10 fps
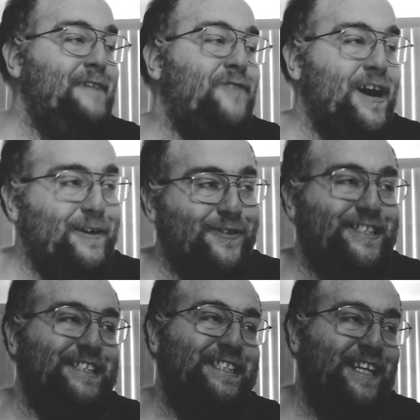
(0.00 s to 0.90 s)
I thought he
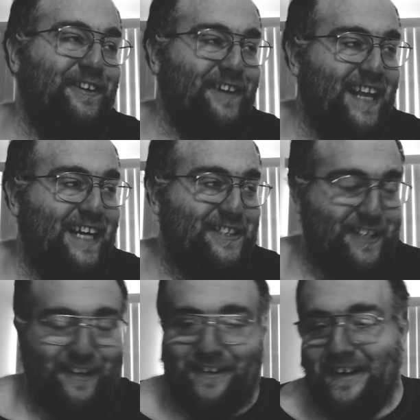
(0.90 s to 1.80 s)
was a senior
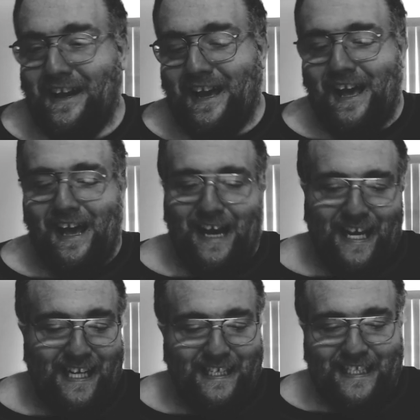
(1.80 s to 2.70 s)
last year.
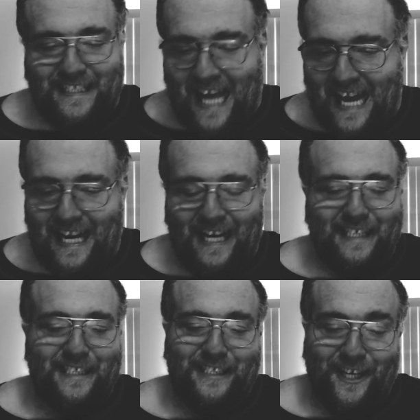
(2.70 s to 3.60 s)
Uh, he is not. He
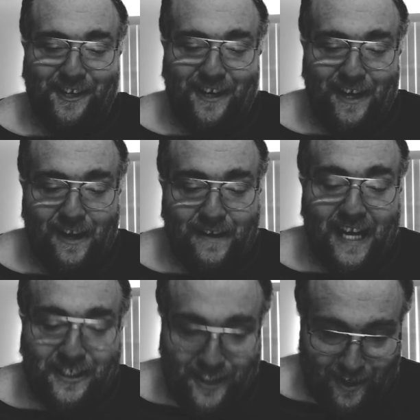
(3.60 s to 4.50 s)
is a senior
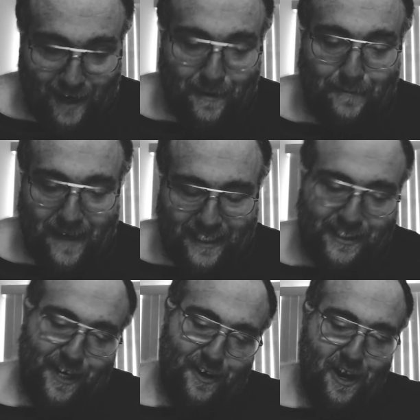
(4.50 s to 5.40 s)
next year, coming up
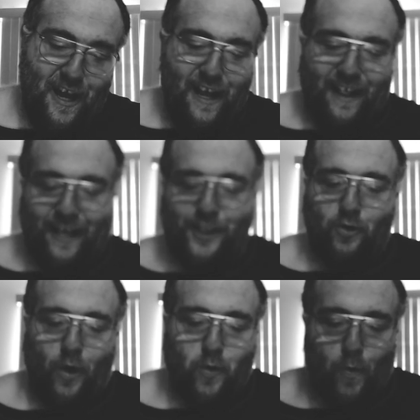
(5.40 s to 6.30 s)
next year, class
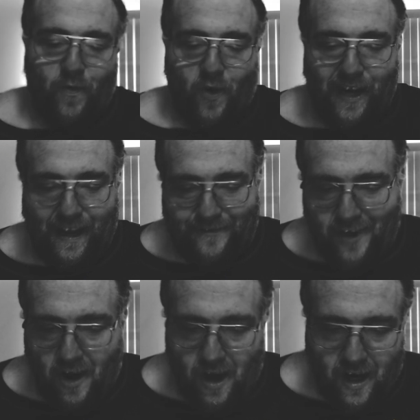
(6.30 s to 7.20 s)
2024,
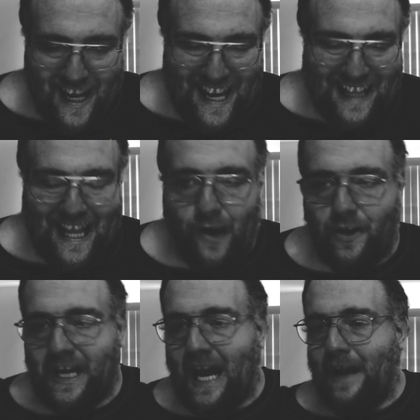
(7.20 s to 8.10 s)
Ethan Hogg,
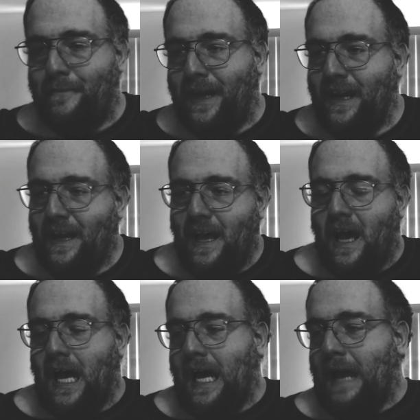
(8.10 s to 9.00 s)
Loyola Academy.
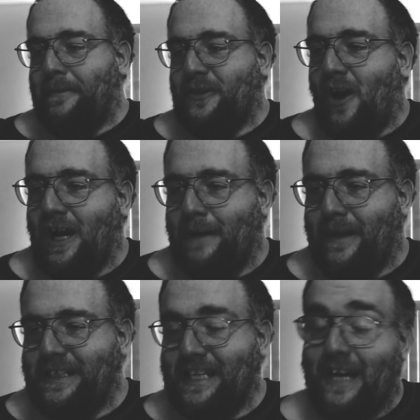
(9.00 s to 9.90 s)
Uh, I've been talking
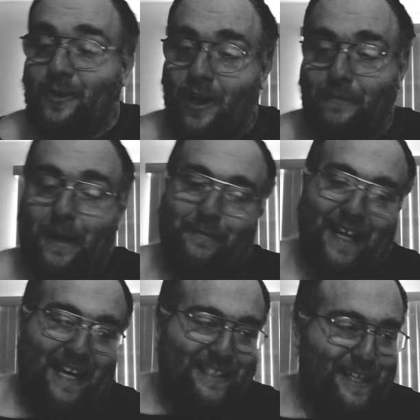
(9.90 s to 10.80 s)
about this kid. I talked about him
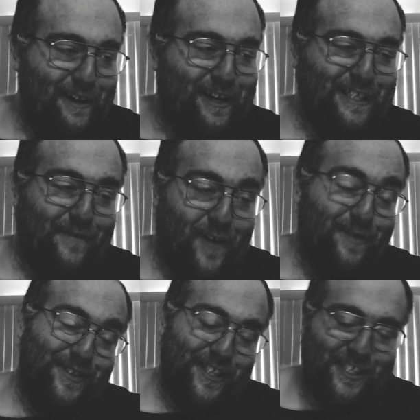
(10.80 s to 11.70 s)
last year because I thought
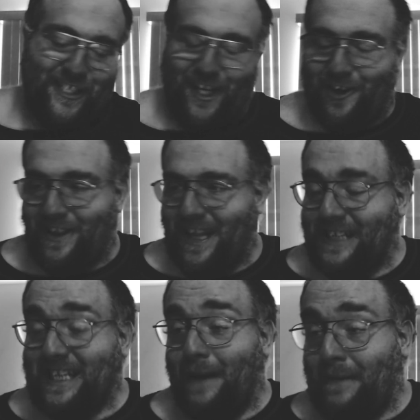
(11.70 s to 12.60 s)
he was in the senior
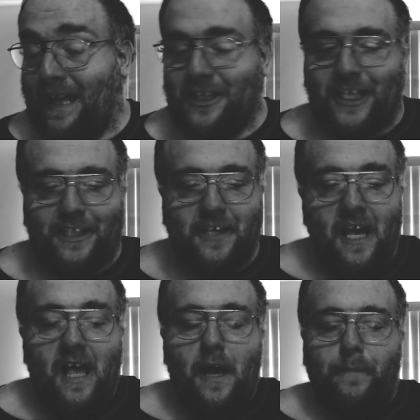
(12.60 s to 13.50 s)
class. I apologize.
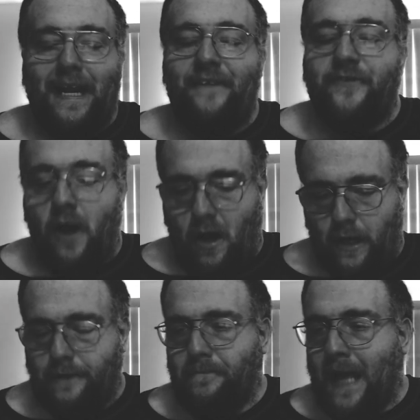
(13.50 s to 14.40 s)
But Ethan
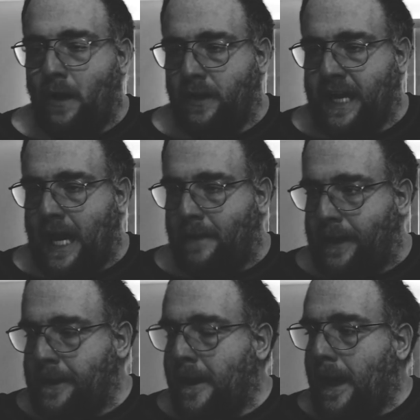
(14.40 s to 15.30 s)
Hogg, Loyola
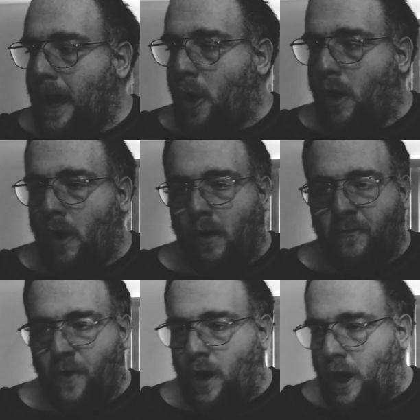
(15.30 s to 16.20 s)
Academy,
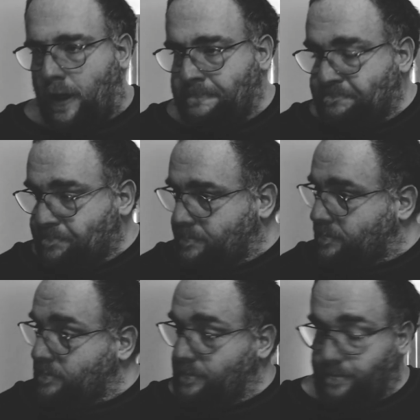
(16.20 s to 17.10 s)
overall
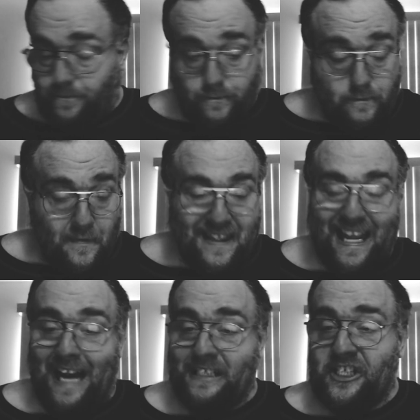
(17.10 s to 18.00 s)

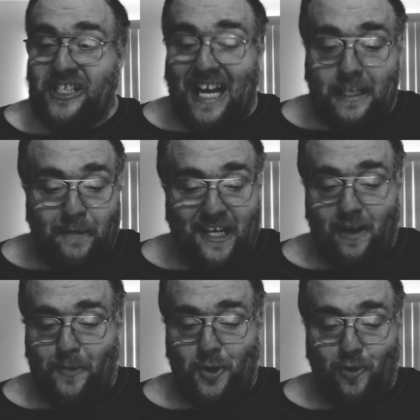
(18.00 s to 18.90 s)
has a shot to be the
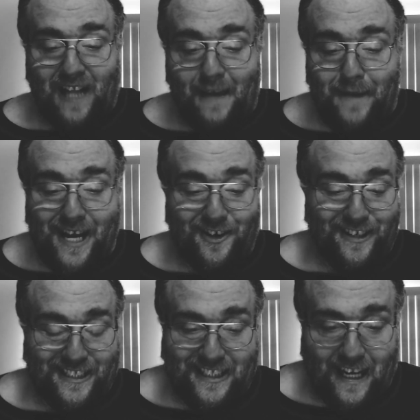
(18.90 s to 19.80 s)
number two linebacker
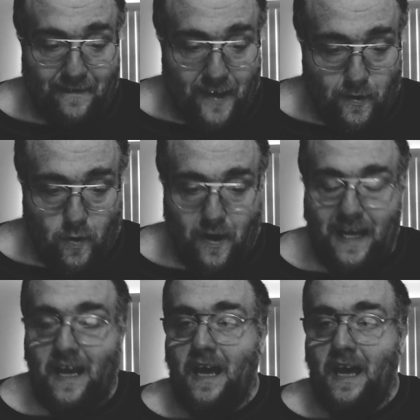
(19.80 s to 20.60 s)
in the state of Illinois.